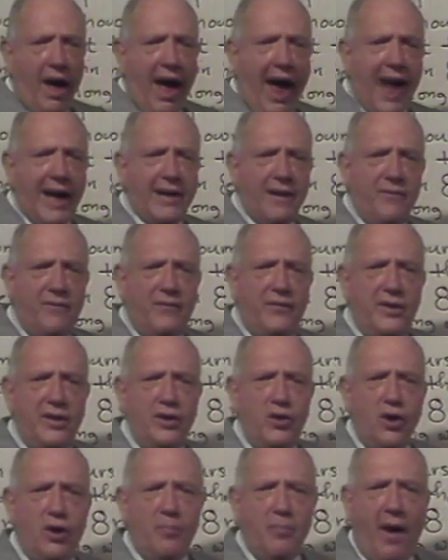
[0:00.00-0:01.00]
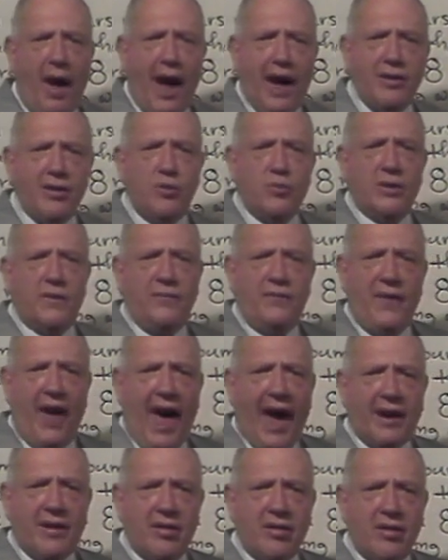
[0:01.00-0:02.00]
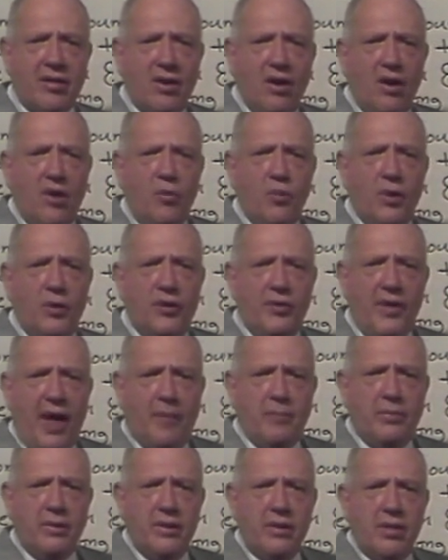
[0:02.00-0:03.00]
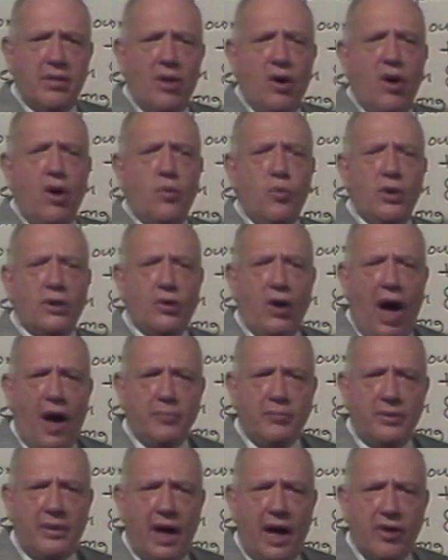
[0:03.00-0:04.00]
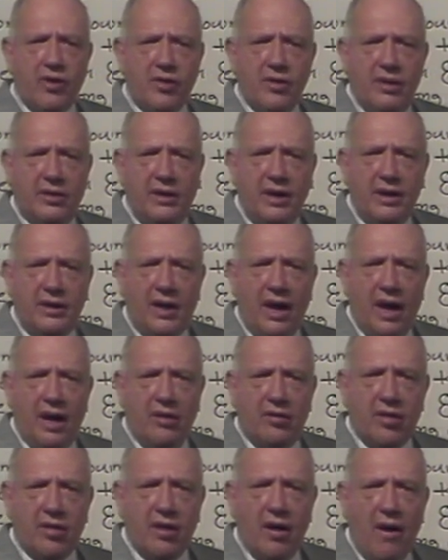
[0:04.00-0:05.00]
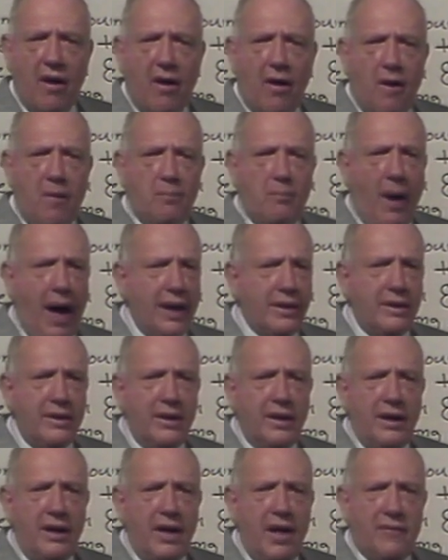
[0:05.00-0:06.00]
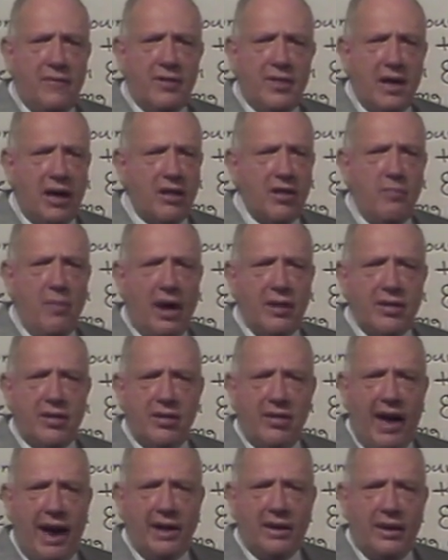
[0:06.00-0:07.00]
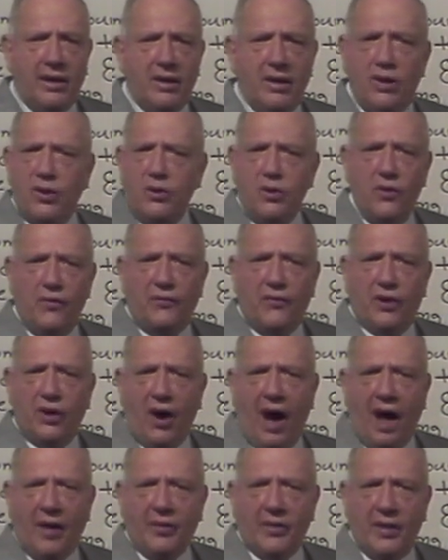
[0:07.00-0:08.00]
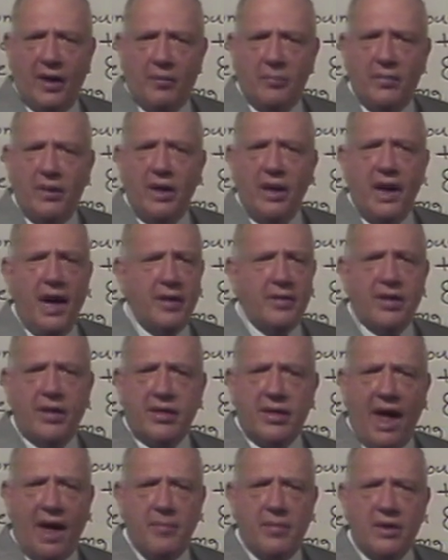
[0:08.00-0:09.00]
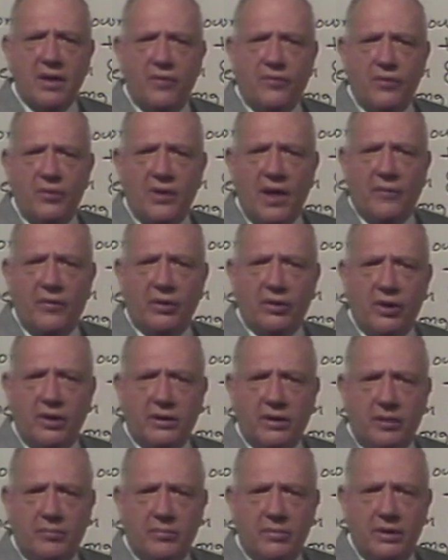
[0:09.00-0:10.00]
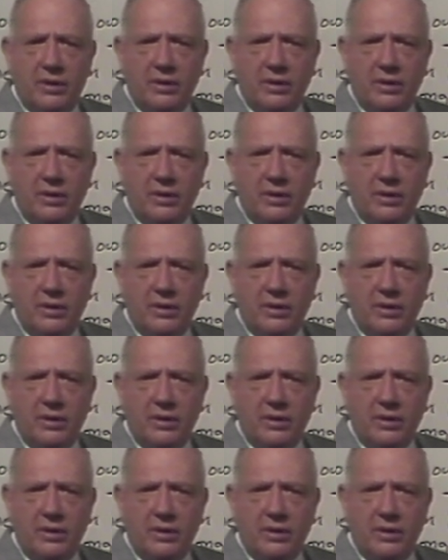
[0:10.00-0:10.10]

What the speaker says: I can fill your minds with facts, with numbers, with computational details, but if 6 months later you've forgotten them, it's the same as if you never learned them.